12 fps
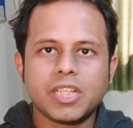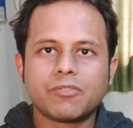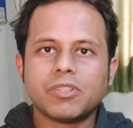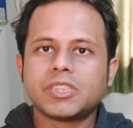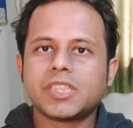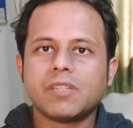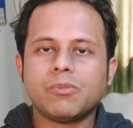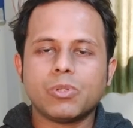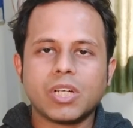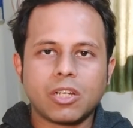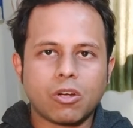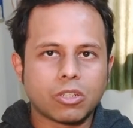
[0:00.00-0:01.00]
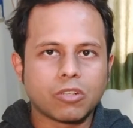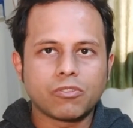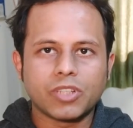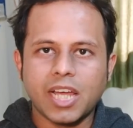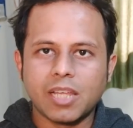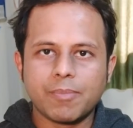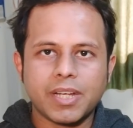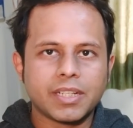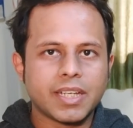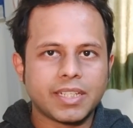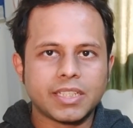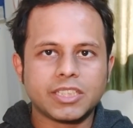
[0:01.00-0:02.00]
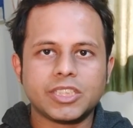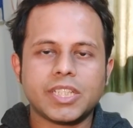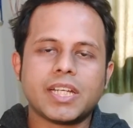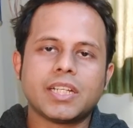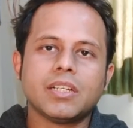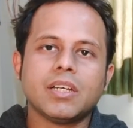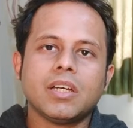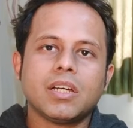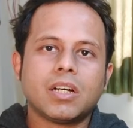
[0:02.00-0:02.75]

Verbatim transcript: It will save you a lot of time and energy, and